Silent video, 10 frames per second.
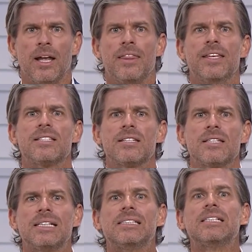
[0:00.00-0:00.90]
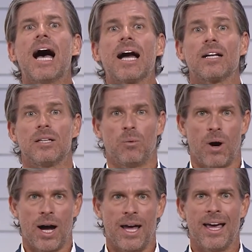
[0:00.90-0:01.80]
This is exactly
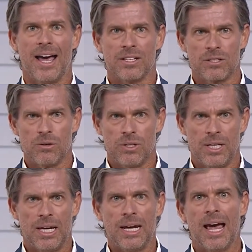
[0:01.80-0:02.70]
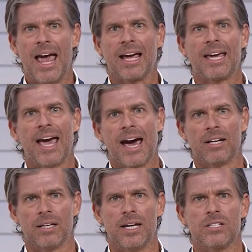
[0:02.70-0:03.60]
why SOD and
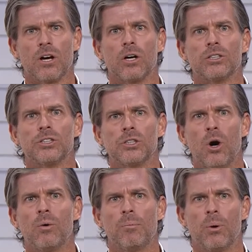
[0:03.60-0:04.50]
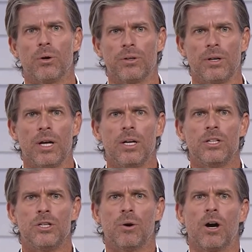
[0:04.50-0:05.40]
catalase are so important
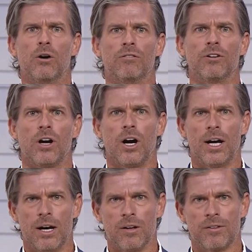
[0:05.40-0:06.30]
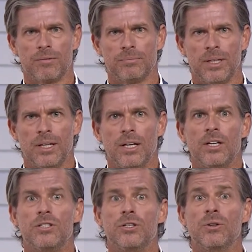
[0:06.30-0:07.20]
to our overall health.
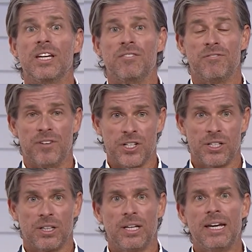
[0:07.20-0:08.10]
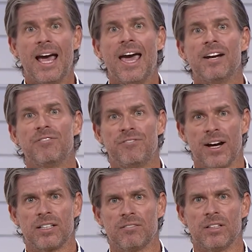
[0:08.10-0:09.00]
To efficiently and
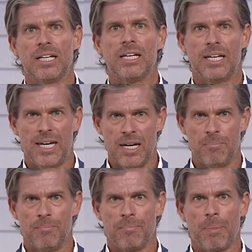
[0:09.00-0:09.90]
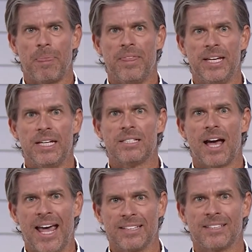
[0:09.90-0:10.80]
effectively keep these
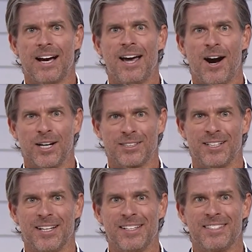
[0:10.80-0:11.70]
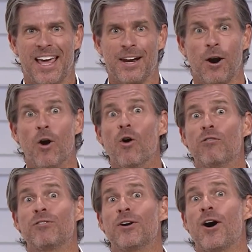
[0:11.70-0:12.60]
antioxidants and our
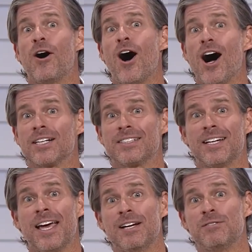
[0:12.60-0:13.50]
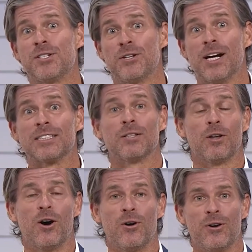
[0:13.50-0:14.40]
overall oxidative stress
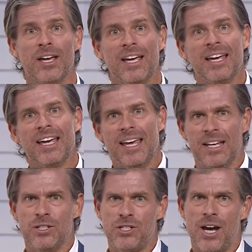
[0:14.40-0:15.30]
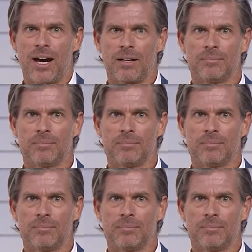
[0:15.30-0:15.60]
load in check,